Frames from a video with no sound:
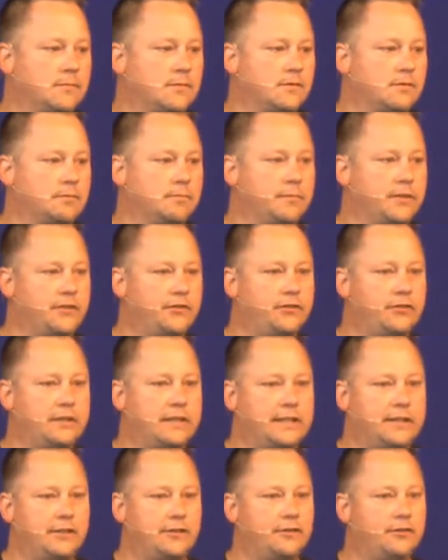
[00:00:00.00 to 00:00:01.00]
ministry
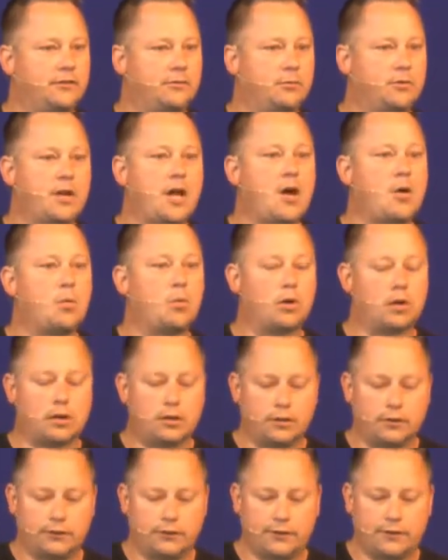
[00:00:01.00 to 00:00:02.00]
leaders. We're not
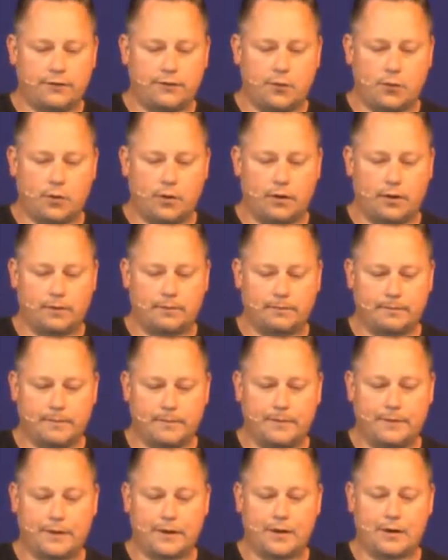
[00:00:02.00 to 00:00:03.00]
workers for
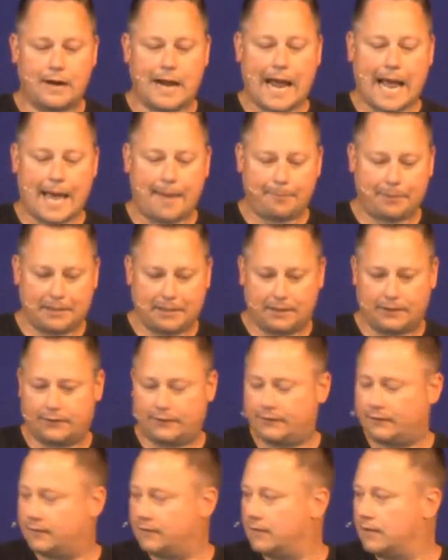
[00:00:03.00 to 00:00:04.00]
their
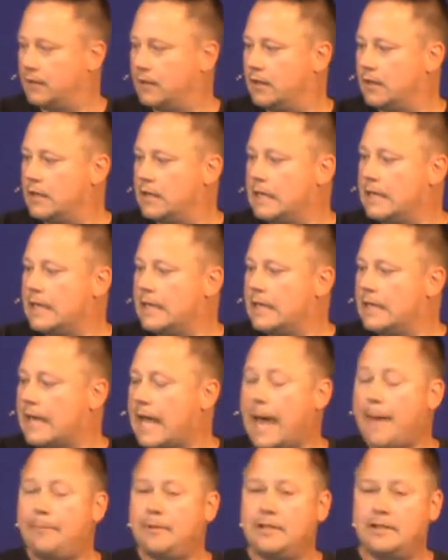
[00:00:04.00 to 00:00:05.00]
happiness.
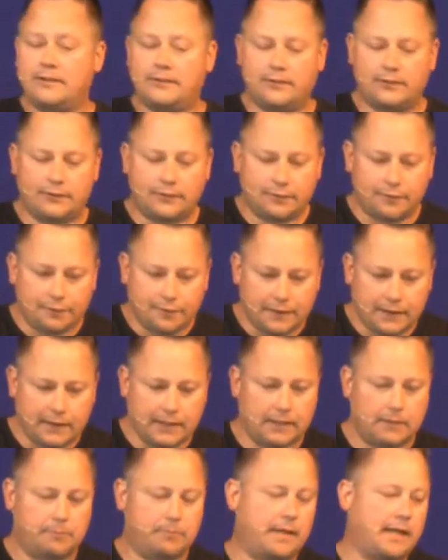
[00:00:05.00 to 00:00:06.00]
Happiness is
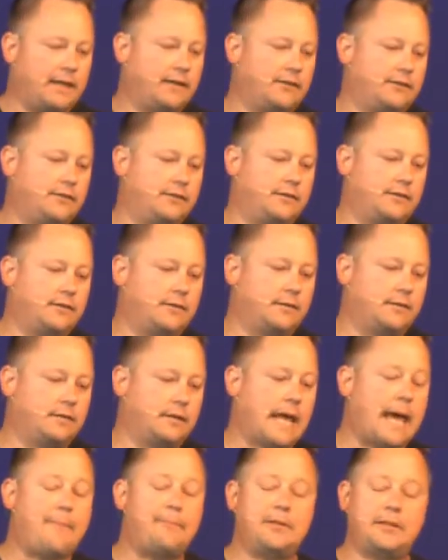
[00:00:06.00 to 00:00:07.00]
feeling based.
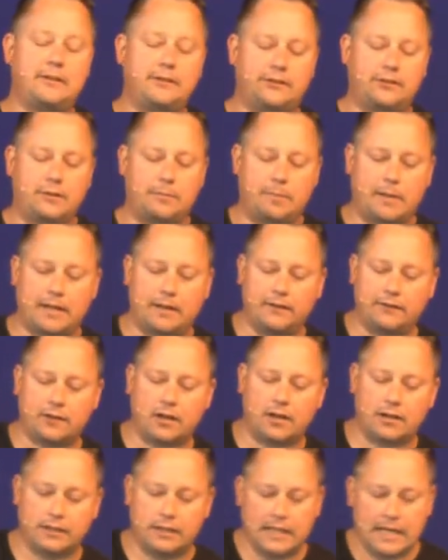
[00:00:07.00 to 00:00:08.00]
Happiness depends
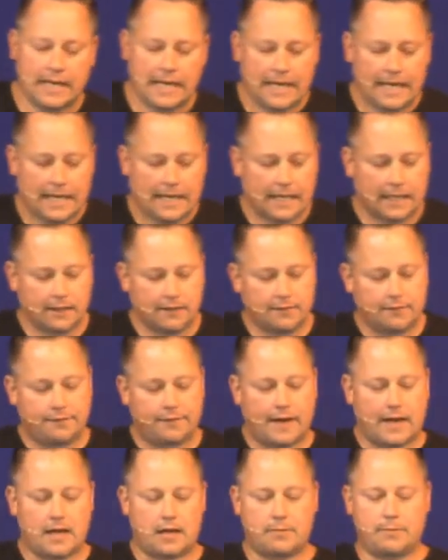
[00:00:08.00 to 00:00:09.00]
on
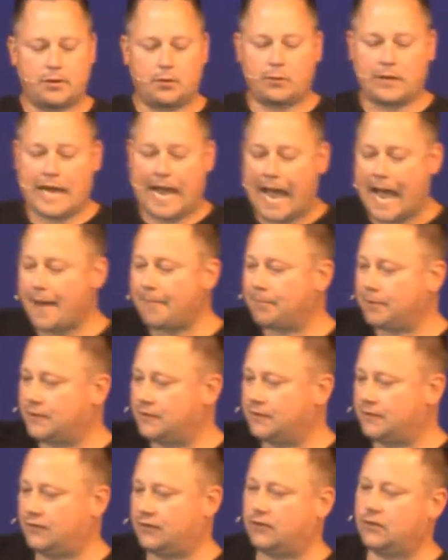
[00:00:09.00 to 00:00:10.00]
environment, what
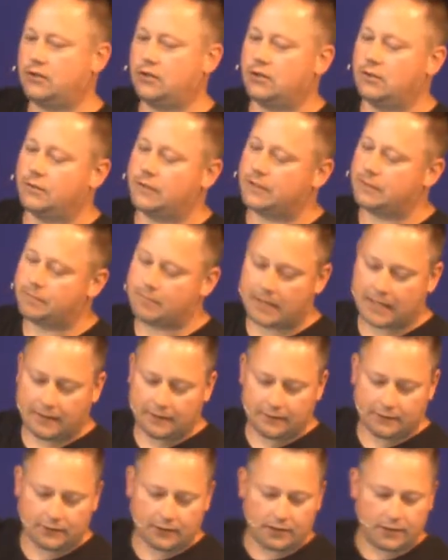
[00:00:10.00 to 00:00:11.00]
happens to you. It
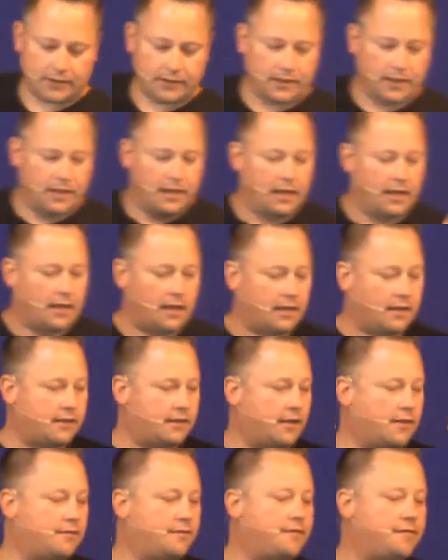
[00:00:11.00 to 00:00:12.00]
depends on, on,
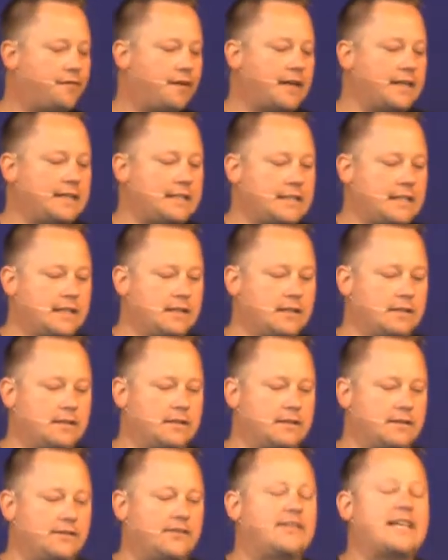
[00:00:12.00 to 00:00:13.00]
on finding
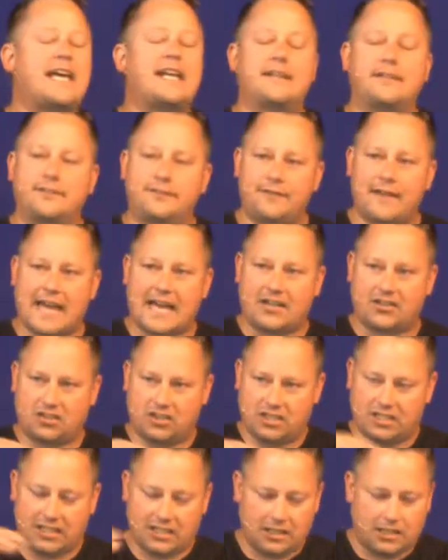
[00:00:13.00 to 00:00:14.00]

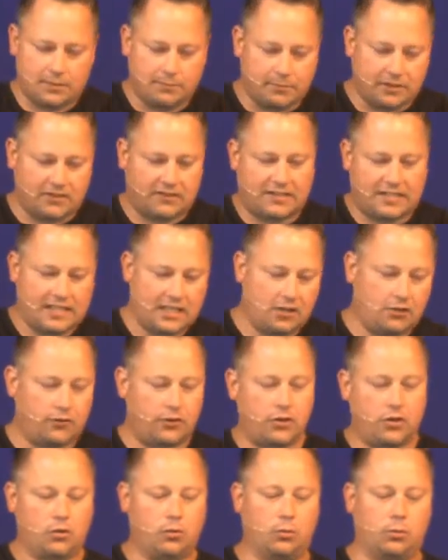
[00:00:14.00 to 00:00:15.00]
satisfaction in the
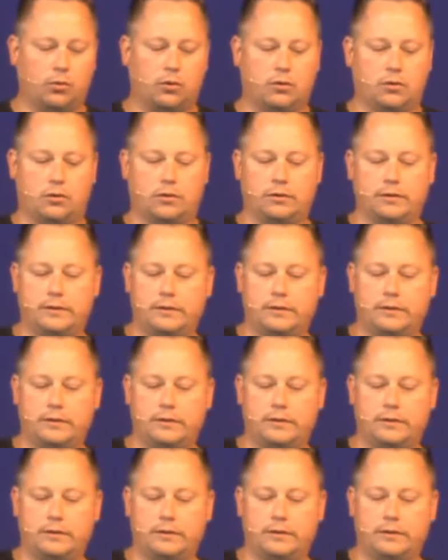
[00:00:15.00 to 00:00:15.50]
material world.